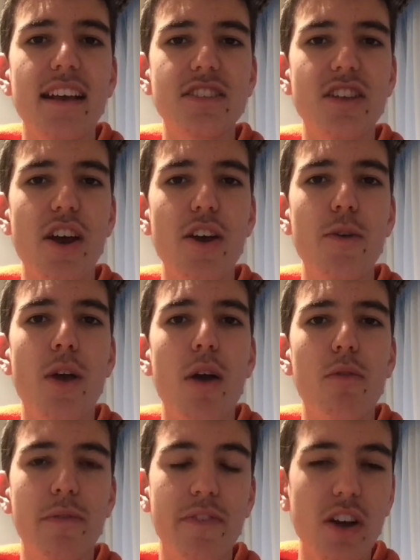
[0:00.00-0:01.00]
So
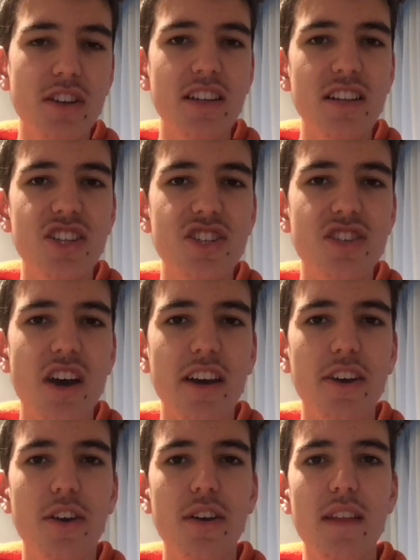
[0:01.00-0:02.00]
we've got Delicious
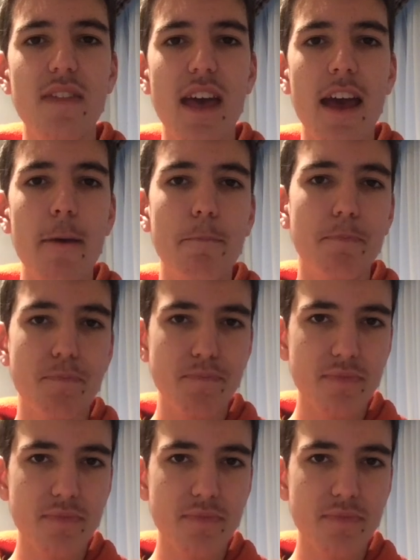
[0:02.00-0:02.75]
Tycoon in there.